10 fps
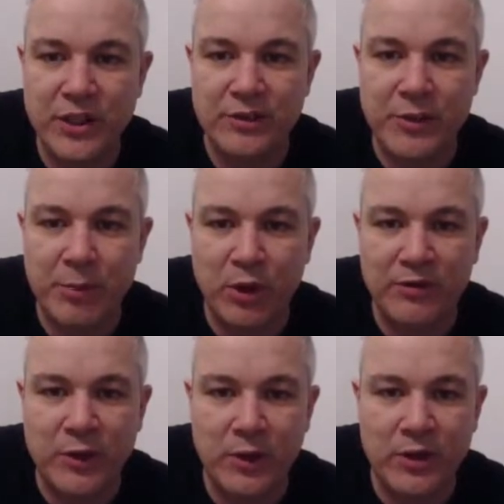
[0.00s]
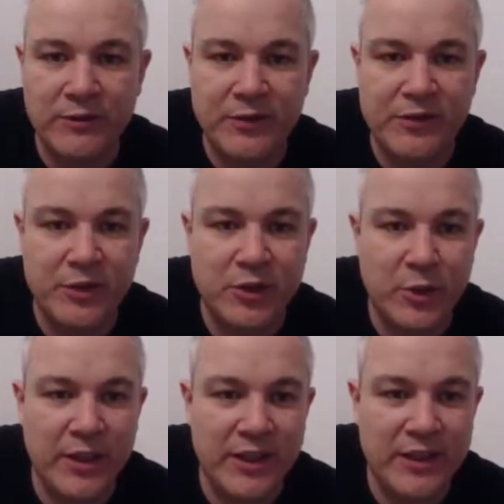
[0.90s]
Drills the ball forward looking for
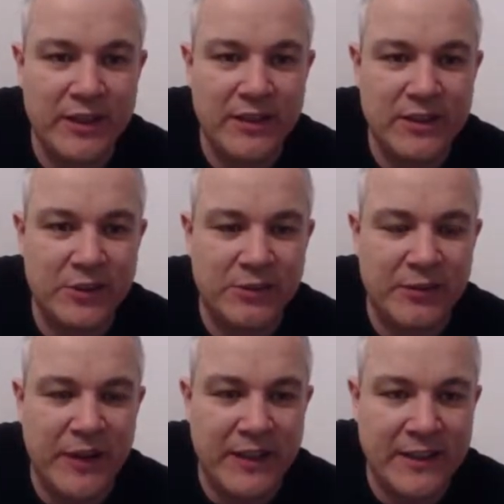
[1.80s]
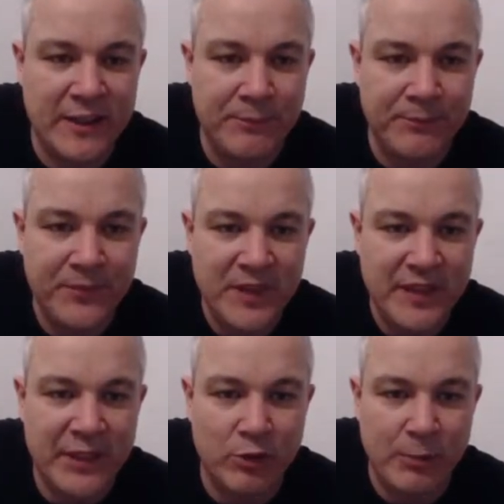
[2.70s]
Zucchi. Doesn't find him.